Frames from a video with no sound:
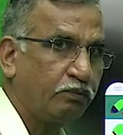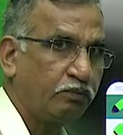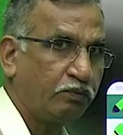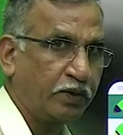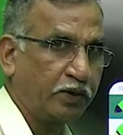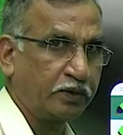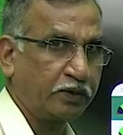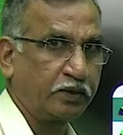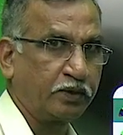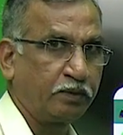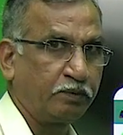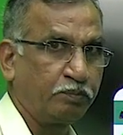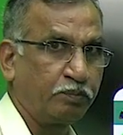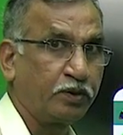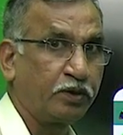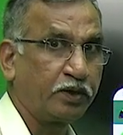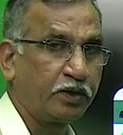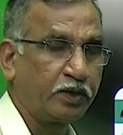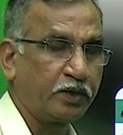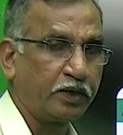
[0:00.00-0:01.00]
factory
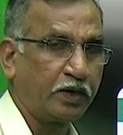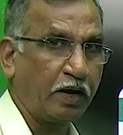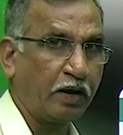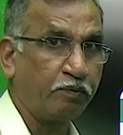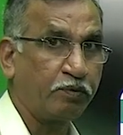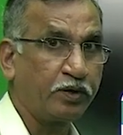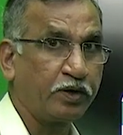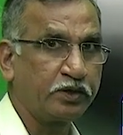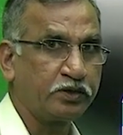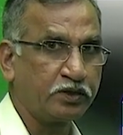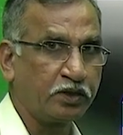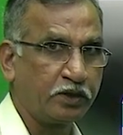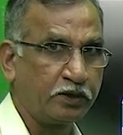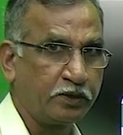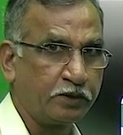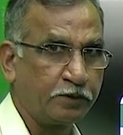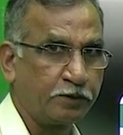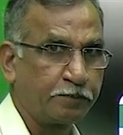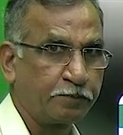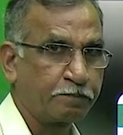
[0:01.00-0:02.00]
per day, averagely.
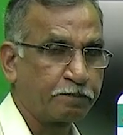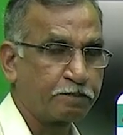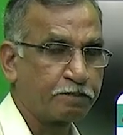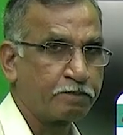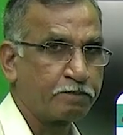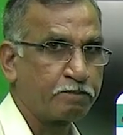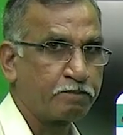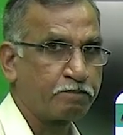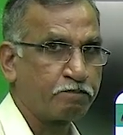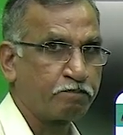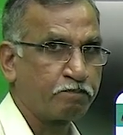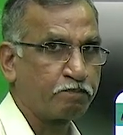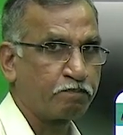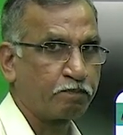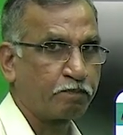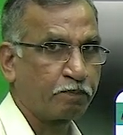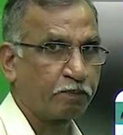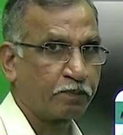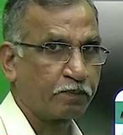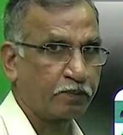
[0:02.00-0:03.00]

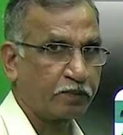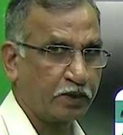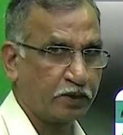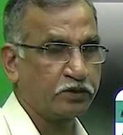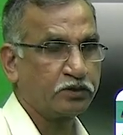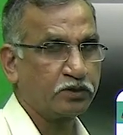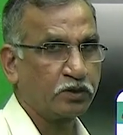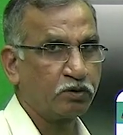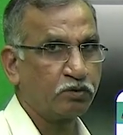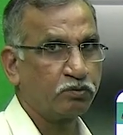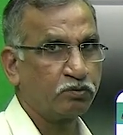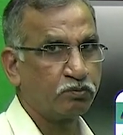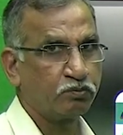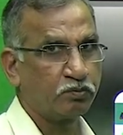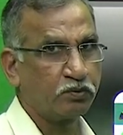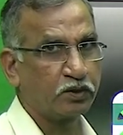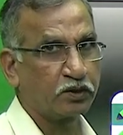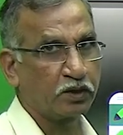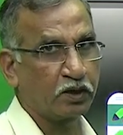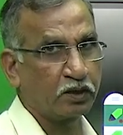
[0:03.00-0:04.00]
That is how
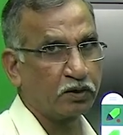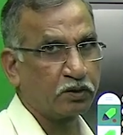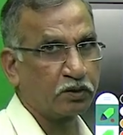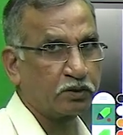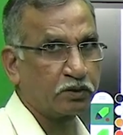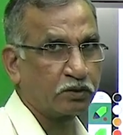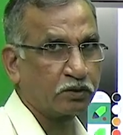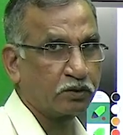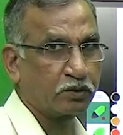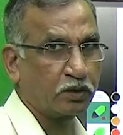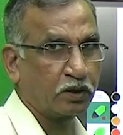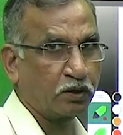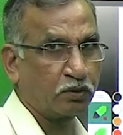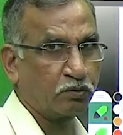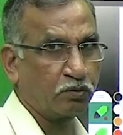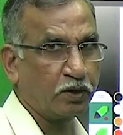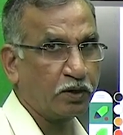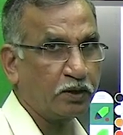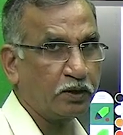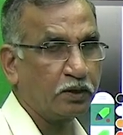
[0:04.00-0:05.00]
we
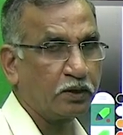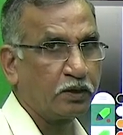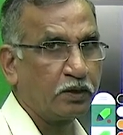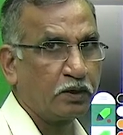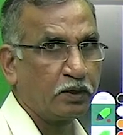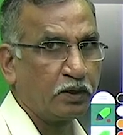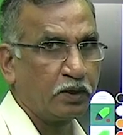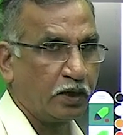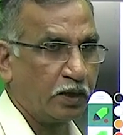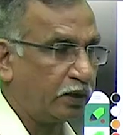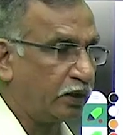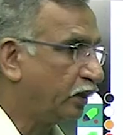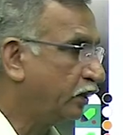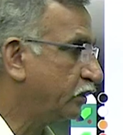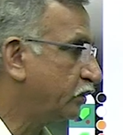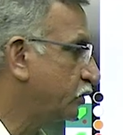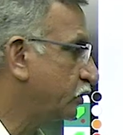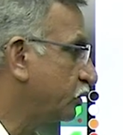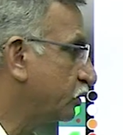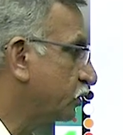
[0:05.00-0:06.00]
calculate
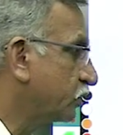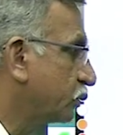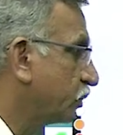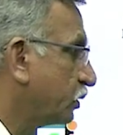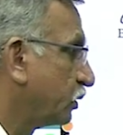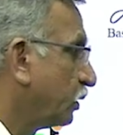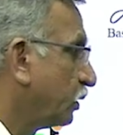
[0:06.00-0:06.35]
analysis.